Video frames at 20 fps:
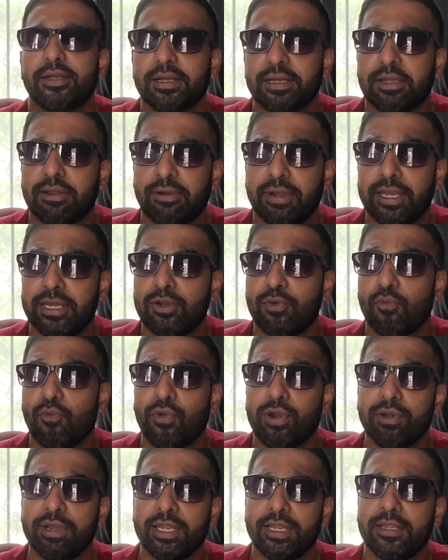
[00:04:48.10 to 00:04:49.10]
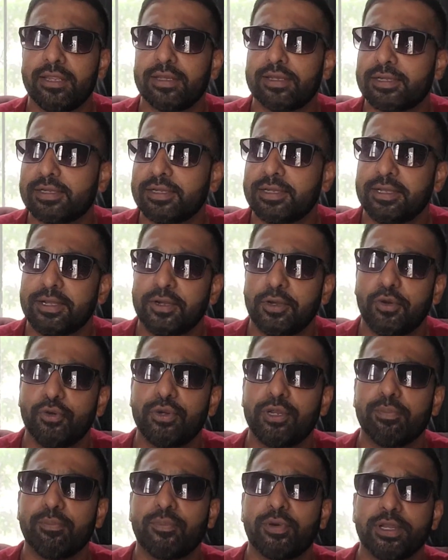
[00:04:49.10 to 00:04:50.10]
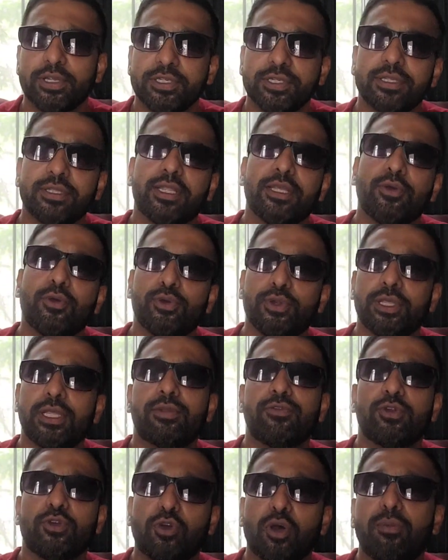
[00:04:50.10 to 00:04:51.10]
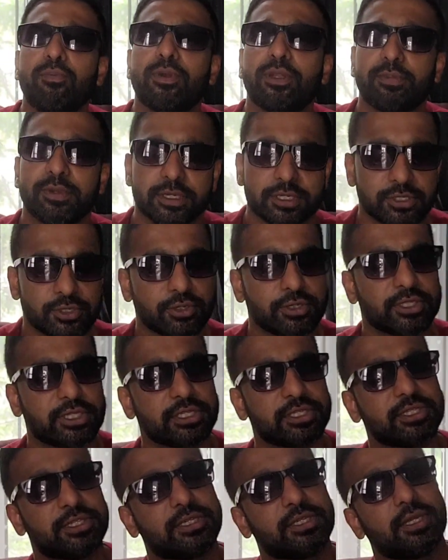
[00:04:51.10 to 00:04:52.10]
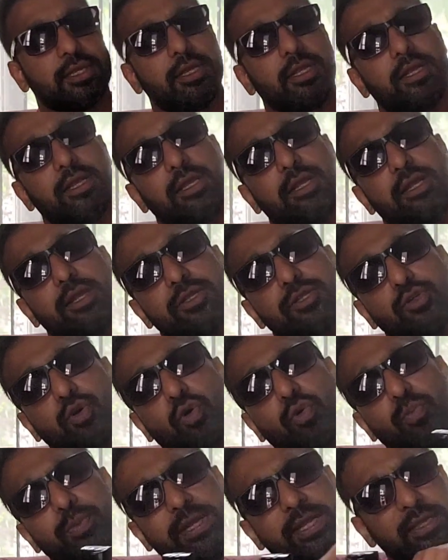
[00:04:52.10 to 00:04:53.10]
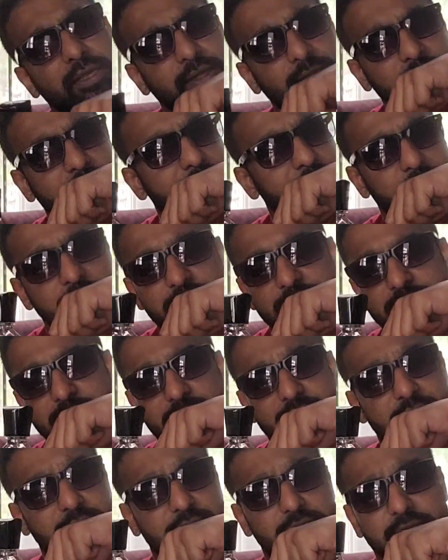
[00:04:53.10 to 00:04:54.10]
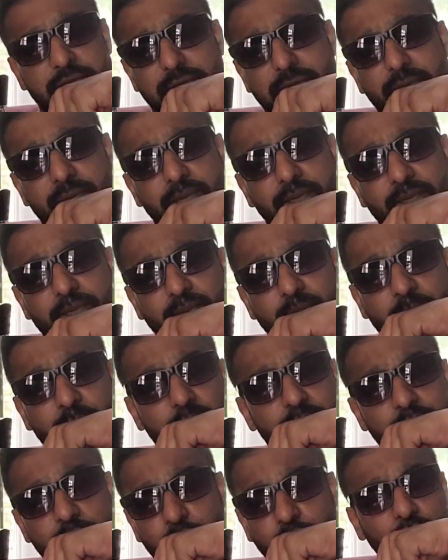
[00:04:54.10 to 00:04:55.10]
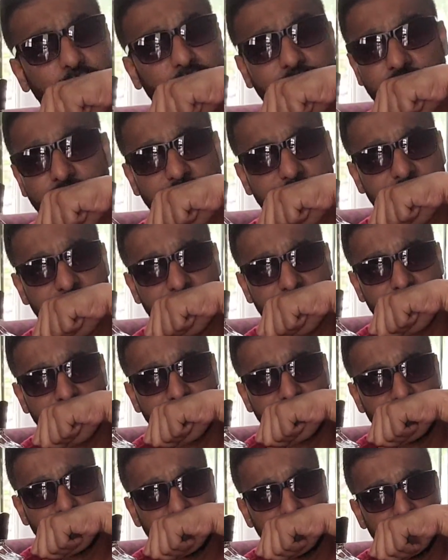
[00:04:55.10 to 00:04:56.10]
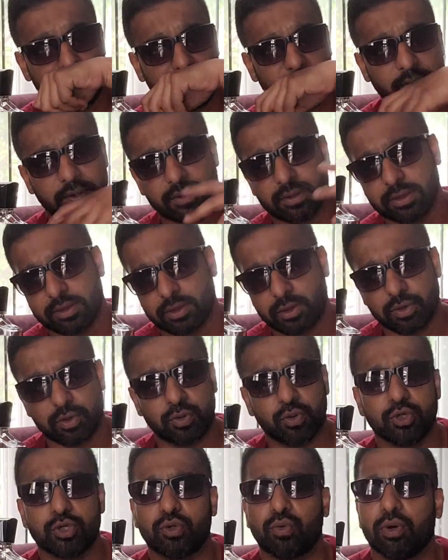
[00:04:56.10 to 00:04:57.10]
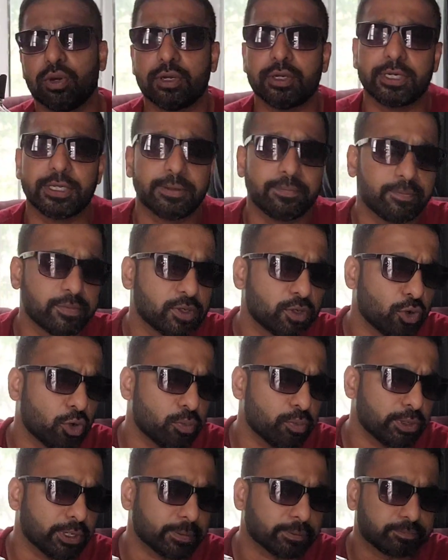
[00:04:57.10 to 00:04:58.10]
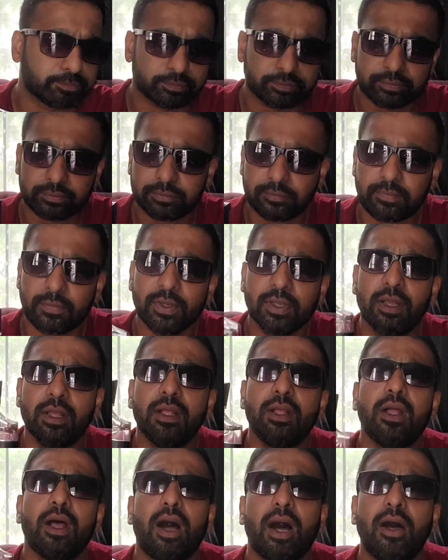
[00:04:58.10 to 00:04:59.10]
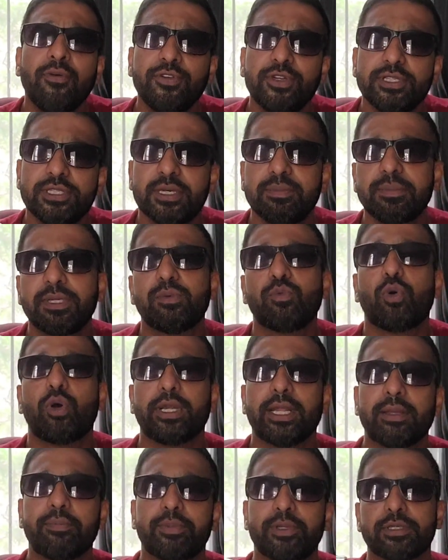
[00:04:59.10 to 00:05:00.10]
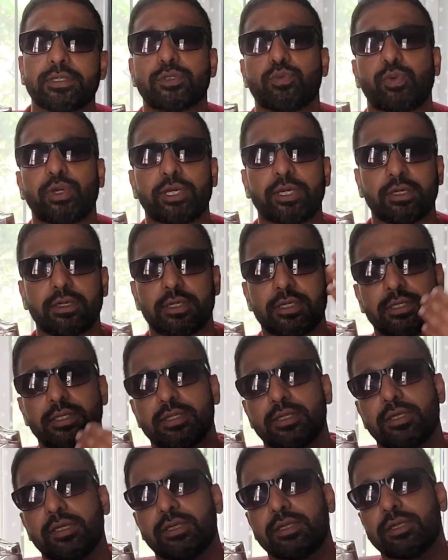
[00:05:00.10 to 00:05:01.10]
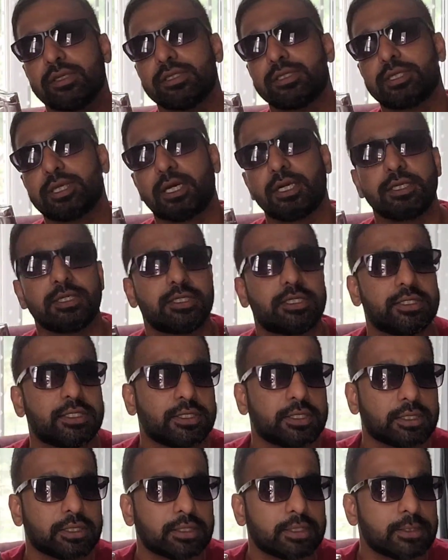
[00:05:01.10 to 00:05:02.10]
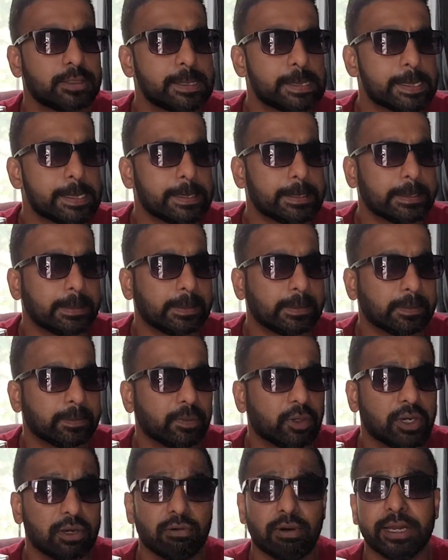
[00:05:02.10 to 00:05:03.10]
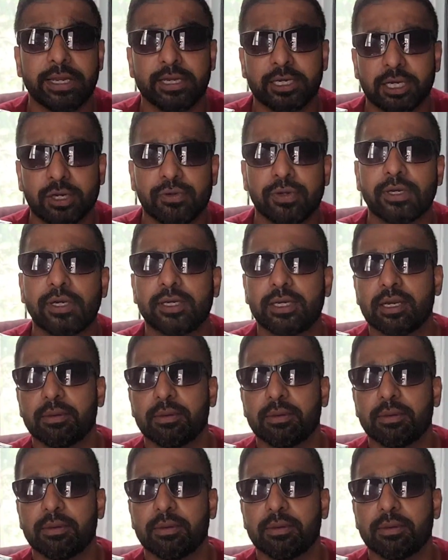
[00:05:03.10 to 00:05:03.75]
create a very good impression. They're going to give you compliments on this. So opening is beautiful, good quality opening. After some time, what happens when it starts drying down a little